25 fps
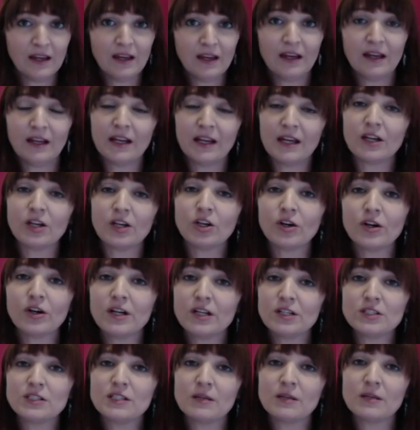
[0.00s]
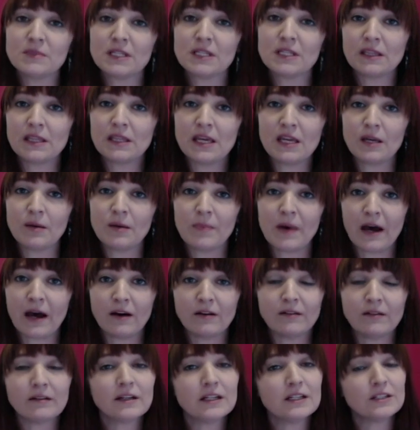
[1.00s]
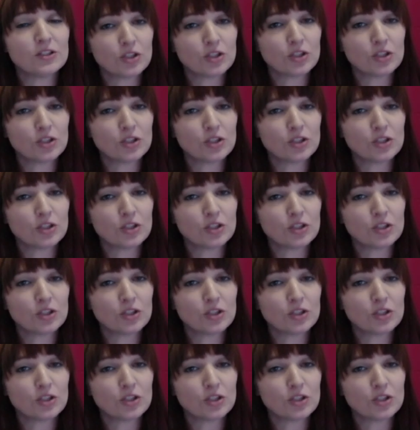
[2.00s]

And I encourage them to think about, all right,